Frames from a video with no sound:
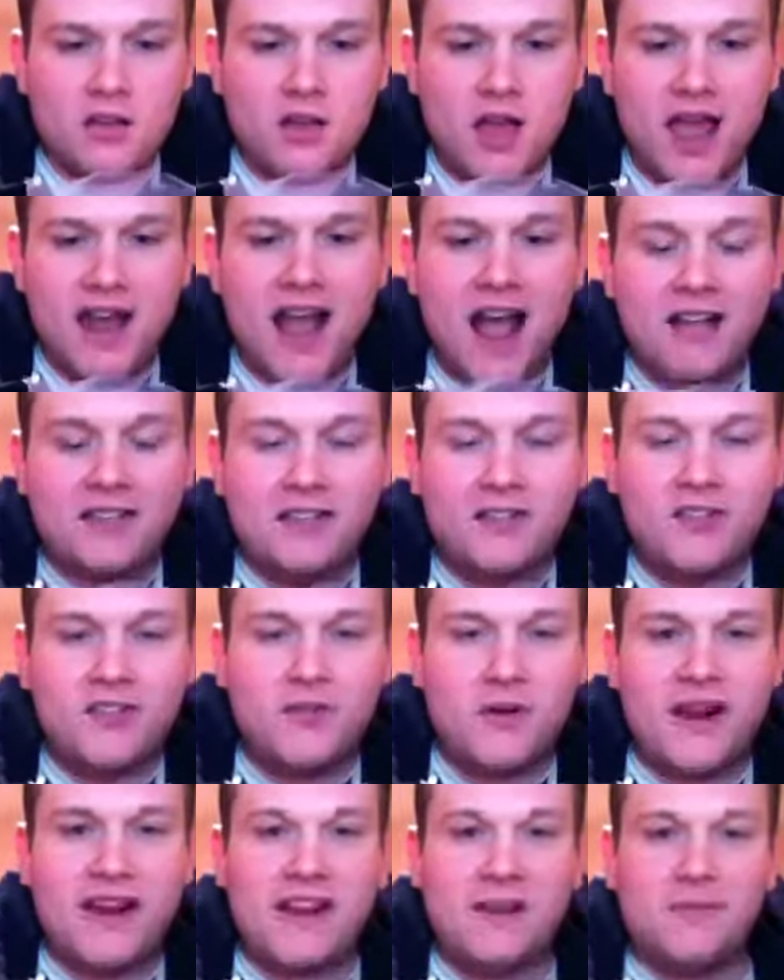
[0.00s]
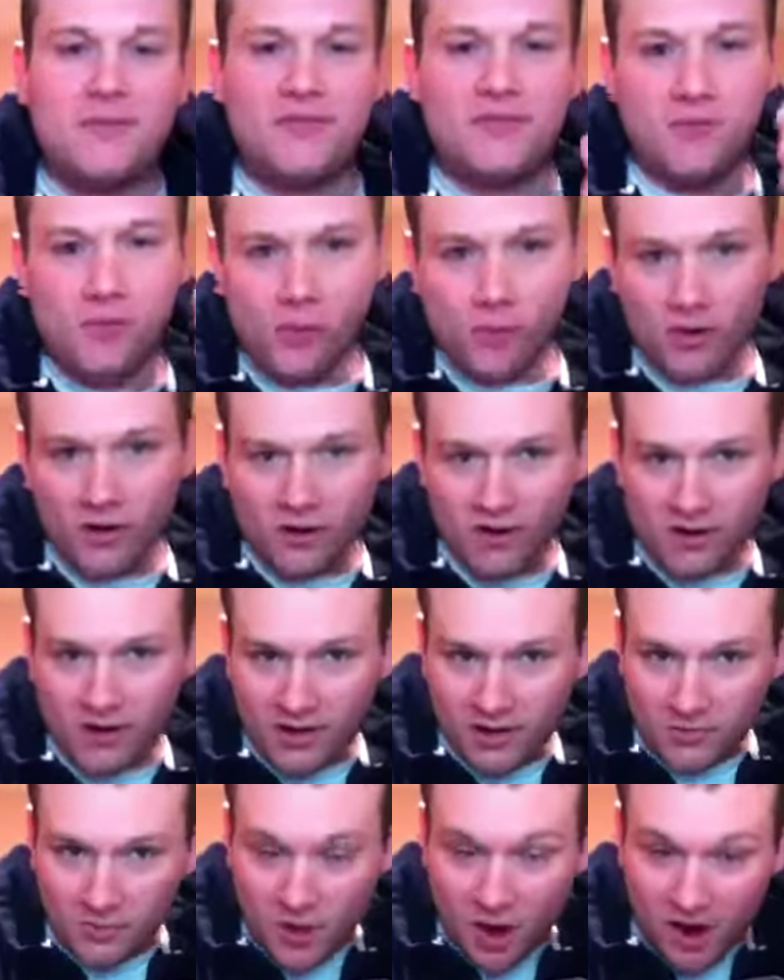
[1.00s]
I got this graded before
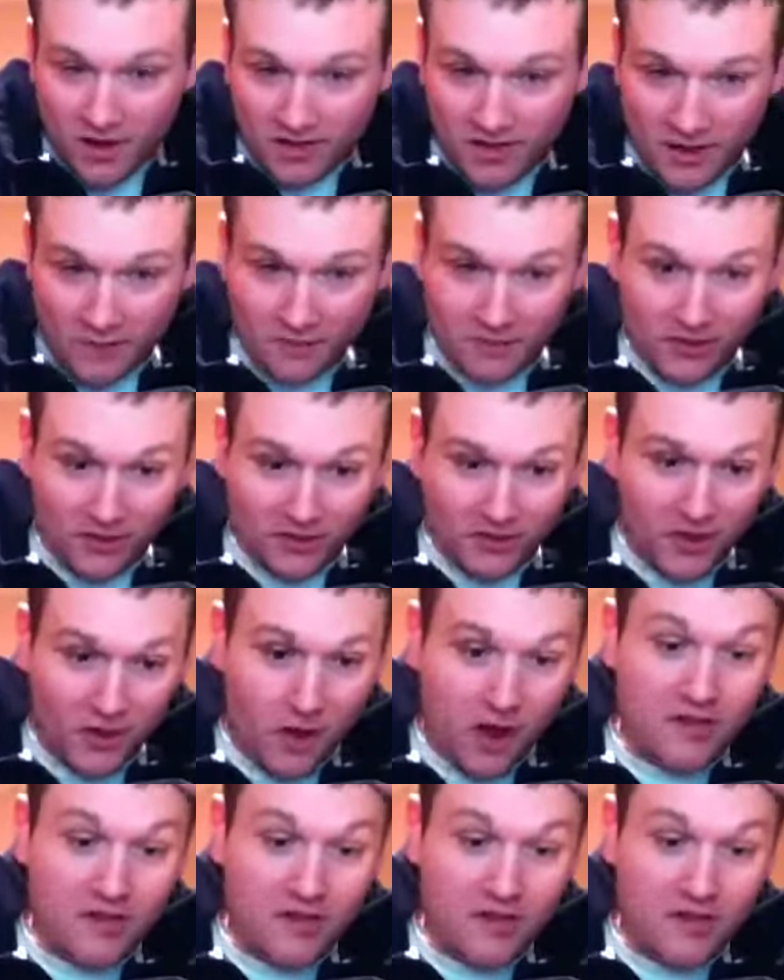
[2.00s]
why San Francisco,